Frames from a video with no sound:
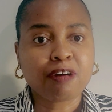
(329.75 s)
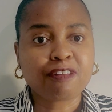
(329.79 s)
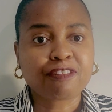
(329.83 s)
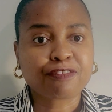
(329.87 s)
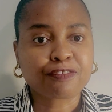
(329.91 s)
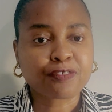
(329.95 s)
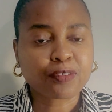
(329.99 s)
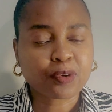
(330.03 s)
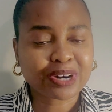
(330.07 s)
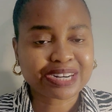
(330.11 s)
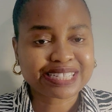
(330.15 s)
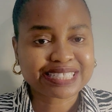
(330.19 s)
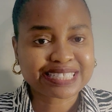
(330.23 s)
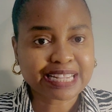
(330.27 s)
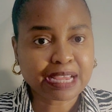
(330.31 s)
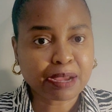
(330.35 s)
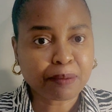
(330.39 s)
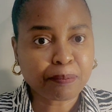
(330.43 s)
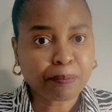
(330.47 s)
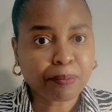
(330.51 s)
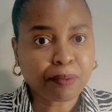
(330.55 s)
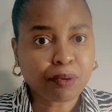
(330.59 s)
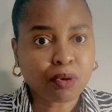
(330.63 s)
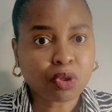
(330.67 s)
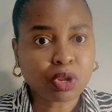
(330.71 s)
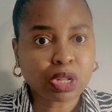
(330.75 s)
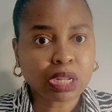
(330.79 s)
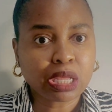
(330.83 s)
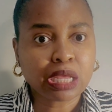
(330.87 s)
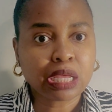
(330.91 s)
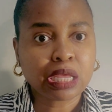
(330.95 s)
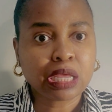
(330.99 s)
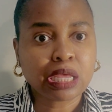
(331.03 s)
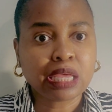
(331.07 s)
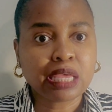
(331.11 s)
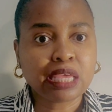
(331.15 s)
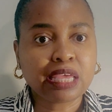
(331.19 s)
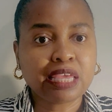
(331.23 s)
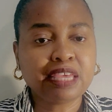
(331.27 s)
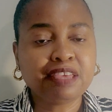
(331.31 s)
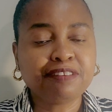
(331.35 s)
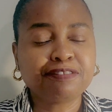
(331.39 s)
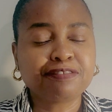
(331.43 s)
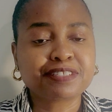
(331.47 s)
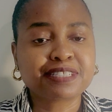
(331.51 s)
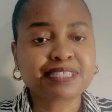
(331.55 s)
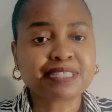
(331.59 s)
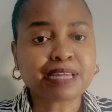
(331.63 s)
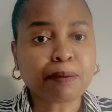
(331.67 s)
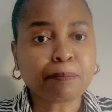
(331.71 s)
For example,
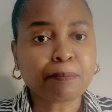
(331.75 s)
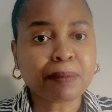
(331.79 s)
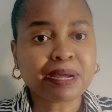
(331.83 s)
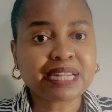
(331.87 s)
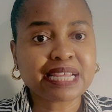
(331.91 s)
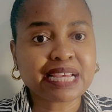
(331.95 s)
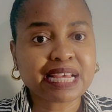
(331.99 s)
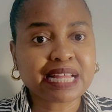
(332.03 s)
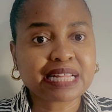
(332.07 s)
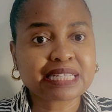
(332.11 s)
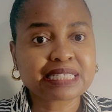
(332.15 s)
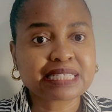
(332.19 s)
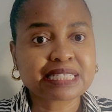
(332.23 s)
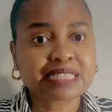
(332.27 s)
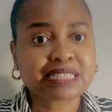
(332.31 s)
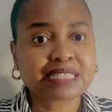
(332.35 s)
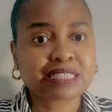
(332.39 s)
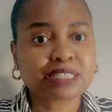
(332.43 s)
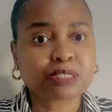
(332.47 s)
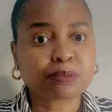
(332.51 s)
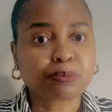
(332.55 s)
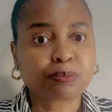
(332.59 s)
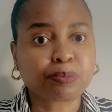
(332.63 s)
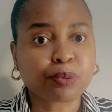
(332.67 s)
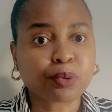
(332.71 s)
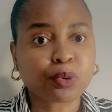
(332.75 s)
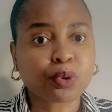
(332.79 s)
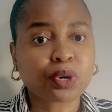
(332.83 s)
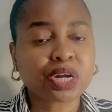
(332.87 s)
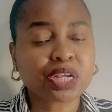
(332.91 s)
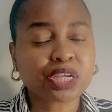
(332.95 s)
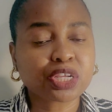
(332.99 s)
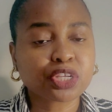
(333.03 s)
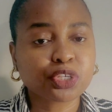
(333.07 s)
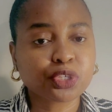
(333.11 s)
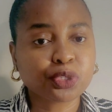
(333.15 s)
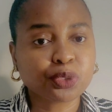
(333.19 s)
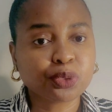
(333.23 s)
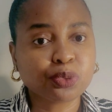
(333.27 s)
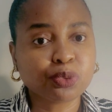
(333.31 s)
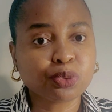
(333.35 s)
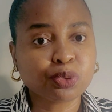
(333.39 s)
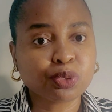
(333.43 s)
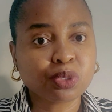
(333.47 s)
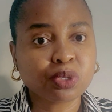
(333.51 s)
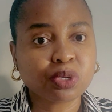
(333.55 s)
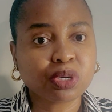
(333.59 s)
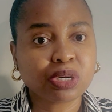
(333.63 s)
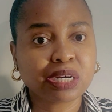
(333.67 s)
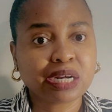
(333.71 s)
if somebody else is supporting
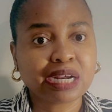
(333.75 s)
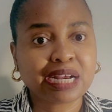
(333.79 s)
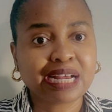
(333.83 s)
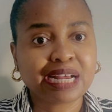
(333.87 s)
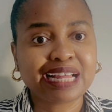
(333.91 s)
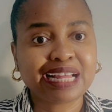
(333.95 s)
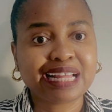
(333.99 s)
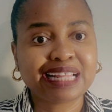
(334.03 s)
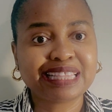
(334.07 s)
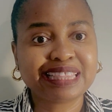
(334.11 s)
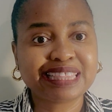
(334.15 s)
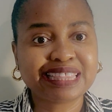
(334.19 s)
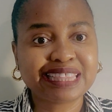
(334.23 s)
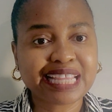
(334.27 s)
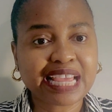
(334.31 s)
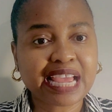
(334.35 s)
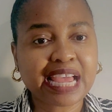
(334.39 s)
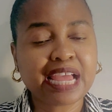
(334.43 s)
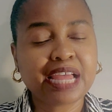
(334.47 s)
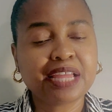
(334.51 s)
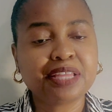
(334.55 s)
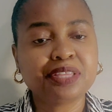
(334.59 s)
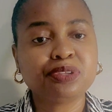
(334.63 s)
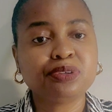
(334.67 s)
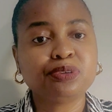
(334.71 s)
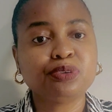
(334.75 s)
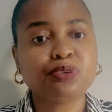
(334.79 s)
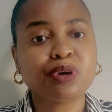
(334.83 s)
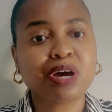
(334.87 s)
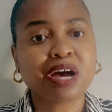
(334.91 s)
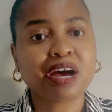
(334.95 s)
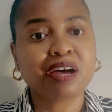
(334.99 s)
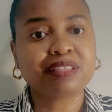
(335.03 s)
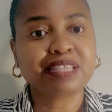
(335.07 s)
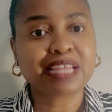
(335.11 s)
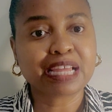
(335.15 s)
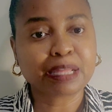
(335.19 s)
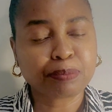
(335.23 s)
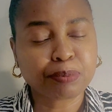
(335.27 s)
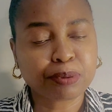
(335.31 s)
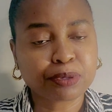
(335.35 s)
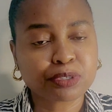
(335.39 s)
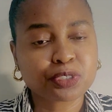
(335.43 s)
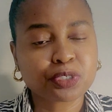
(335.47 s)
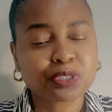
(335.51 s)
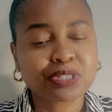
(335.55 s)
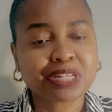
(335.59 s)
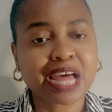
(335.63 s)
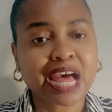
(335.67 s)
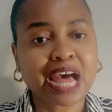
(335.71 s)
you, then you that
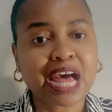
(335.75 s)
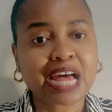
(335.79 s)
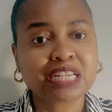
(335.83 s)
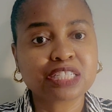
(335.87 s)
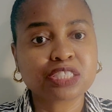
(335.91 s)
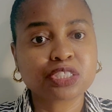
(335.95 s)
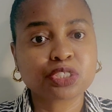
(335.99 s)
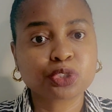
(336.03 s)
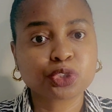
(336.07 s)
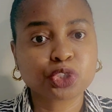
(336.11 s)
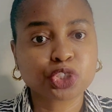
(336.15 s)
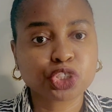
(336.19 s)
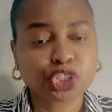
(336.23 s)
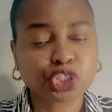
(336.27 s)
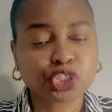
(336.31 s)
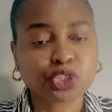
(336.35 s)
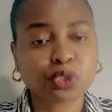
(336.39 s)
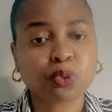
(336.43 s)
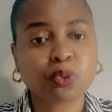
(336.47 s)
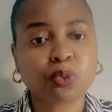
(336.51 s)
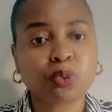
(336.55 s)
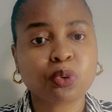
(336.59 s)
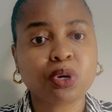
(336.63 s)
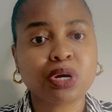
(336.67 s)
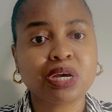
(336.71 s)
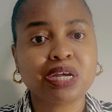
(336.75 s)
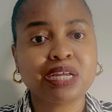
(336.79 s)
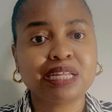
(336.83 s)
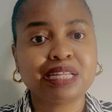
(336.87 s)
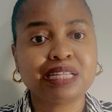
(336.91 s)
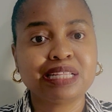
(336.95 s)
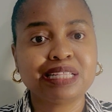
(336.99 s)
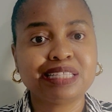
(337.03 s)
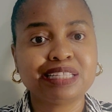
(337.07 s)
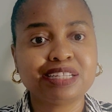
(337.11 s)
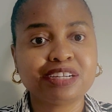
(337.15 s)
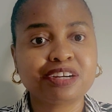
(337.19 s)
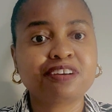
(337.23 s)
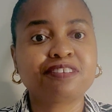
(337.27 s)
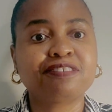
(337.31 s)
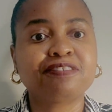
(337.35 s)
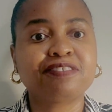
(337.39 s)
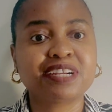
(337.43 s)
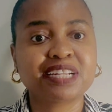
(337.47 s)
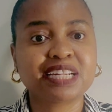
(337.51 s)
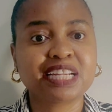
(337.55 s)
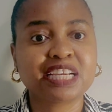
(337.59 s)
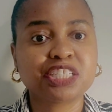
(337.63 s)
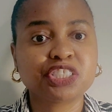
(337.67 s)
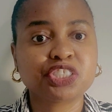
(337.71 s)
person has to show their
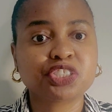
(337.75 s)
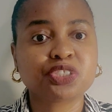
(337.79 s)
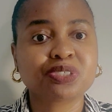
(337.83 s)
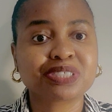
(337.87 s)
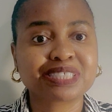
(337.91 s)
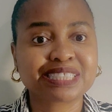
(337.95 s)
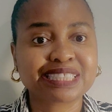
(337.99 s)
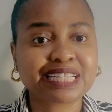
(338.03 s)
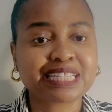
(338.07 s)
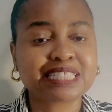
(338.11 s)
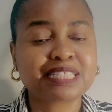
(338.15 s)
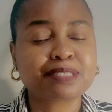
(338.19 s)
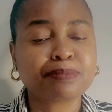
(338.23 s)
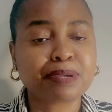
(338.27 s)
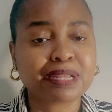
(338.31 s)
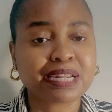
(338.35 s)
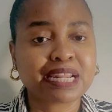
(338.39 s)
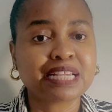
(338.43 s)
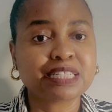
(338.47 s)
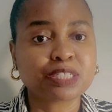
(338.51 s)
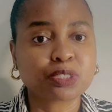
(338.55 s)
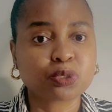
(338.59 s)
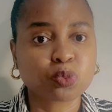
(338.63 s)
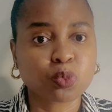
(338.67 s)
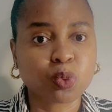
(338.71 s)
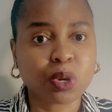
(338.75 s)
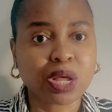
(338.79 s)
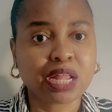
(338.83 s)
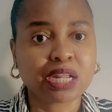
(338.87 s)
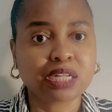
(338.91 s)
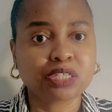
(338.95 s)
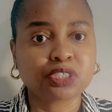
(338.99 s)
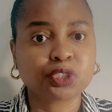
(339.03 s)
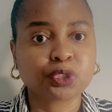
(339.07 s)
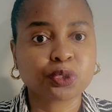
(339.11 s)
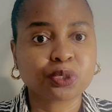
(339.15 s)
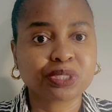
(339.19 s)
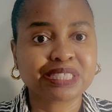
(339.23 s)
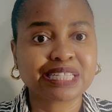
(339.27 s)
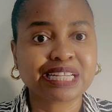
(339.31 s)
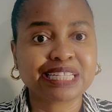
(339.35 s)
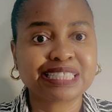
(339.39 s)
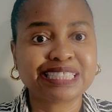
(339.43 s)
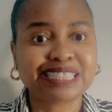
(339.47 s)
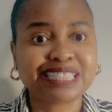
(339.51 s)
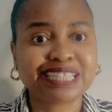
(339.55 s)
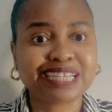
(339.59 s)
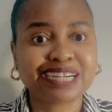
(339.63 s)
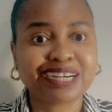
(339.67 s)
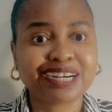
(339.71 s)
financial statement as well, showing
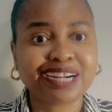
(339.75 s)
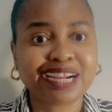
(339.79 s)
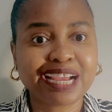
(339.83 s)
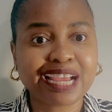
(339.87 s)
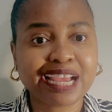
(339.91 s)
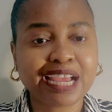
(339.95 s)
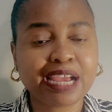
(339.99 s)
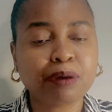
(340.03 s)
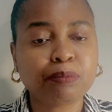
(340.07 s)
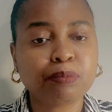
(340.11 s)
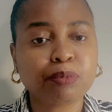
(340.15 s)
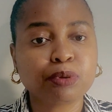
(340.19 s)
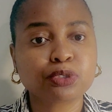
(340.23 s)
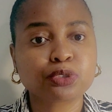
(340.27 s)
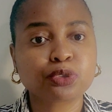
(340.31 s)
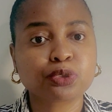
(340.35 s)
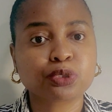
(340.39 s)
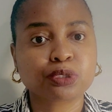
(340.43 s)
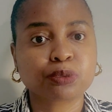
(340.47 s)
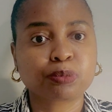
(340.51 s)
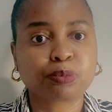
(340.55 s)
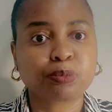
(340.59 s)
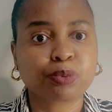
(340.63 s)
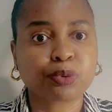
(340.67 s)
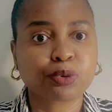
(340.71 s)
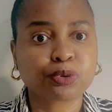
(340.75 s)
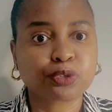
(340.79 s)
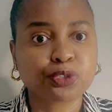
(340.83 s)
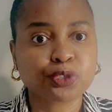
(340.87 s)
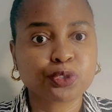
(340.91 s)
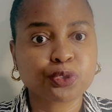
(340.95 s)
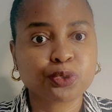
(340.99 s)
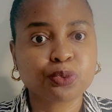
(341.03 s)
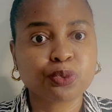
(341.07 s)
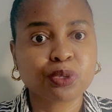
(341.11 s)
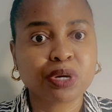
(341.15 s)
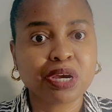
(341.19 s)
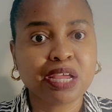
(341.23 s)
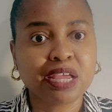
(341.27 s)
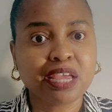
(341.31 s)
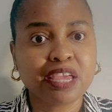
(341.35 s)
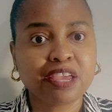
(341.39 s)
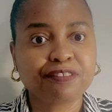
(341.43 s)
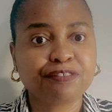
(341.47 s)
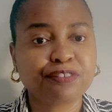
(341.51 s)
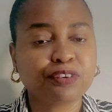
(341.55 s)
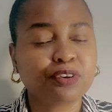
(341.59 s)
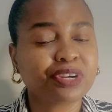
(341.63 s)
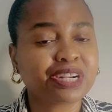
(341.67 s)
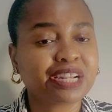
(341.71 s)
that they are able to support you.
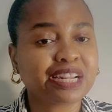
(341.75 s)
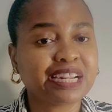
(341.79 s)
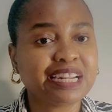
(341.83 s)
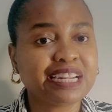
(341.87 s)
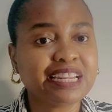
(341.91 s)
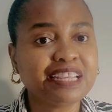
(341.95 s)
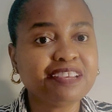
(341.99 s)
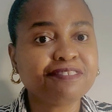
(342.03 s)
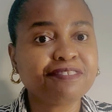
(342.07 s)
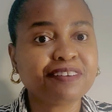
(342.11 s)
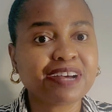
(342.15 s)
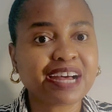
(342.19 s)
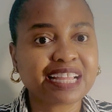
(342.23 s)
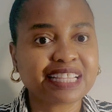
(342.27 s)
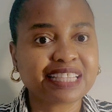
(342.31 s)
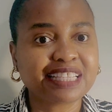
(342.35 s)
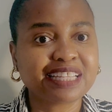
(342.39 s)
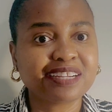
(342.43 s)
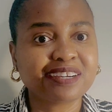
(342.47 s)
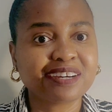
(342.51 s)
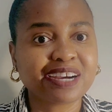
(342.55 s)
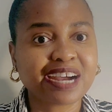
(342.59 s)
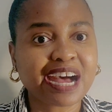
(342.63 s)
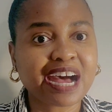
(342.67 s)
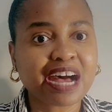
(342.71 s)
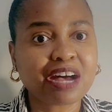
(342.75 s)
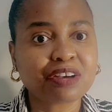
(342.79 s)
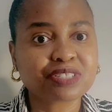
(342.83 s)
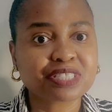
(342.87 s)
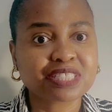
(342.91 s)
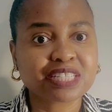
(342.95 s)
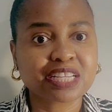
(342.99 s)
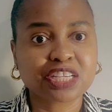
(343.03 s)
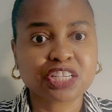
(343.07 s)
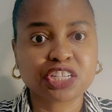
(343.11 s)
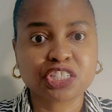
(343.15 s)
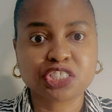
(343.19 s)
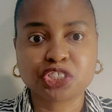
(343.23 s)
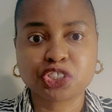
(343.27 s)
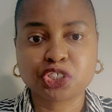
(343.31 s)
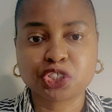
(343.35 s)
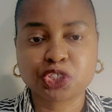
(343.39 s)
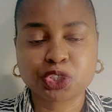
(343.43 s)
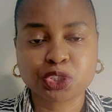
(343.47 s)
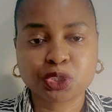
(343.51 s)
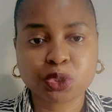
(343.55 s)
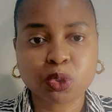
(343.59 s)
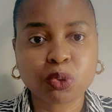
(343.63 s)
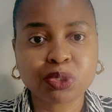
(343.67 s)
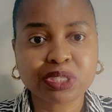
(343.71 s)
If you're gonna live at their house, they can
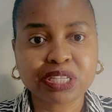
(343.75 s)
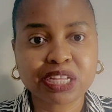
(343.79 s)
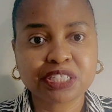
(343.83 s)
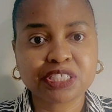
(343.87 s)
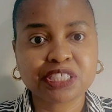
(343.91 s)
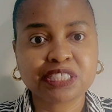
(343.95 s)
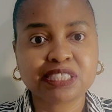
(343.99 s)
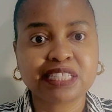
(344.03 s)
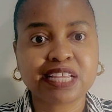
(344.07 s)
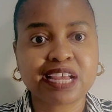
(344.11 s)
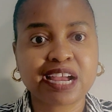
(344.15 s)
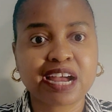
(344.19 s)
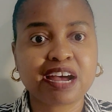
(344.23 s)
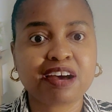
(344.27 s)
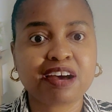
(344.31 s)
show that they